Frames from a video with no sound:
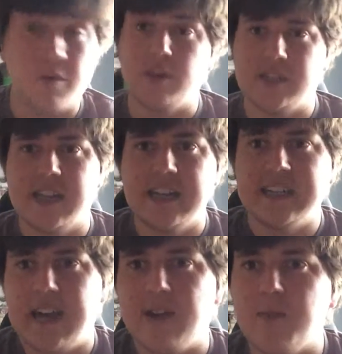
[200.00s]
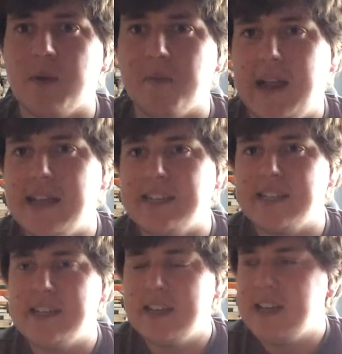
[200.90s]
requires sitting down in one
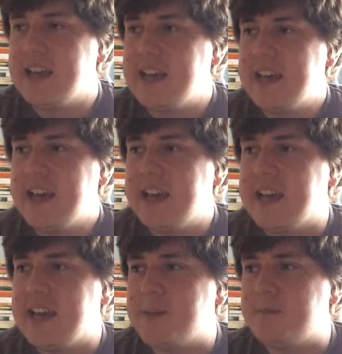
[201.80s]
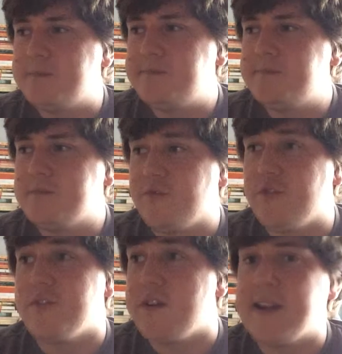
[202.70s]
place
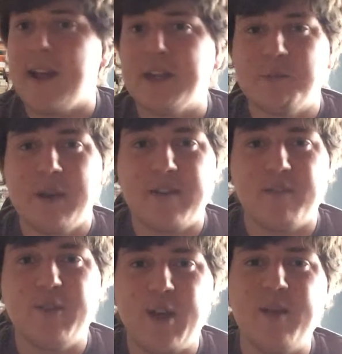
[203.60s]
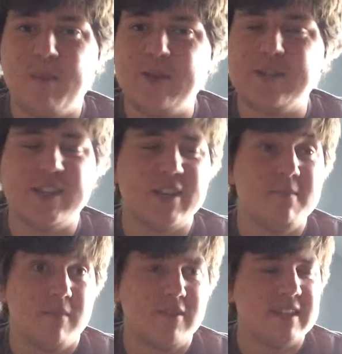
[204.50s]
for a very large period of time, most of the
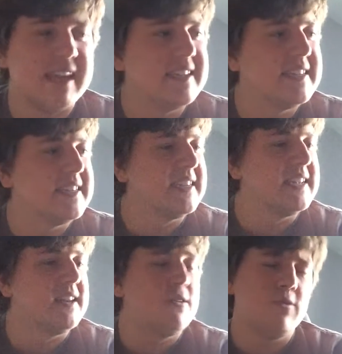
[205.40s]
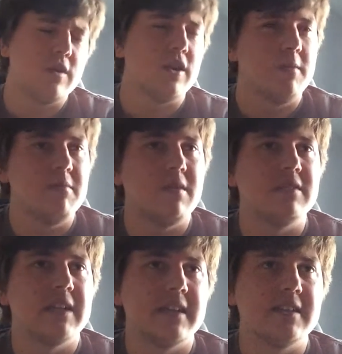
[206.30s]
time, most days. Not all the time, but
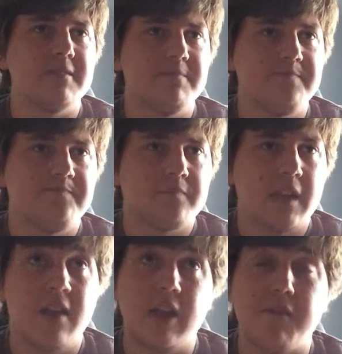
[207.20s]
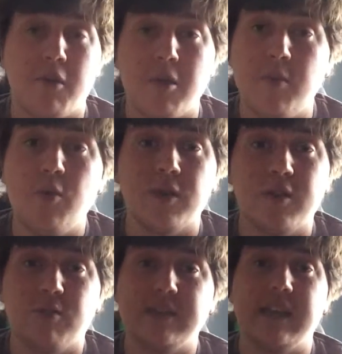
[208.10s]
most days. And I get very bored
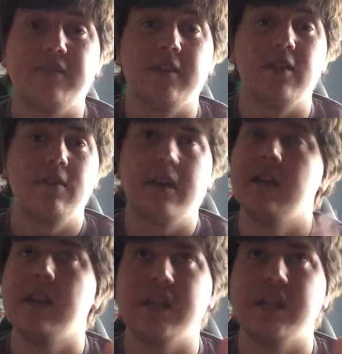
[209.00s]
towards the afternoon, and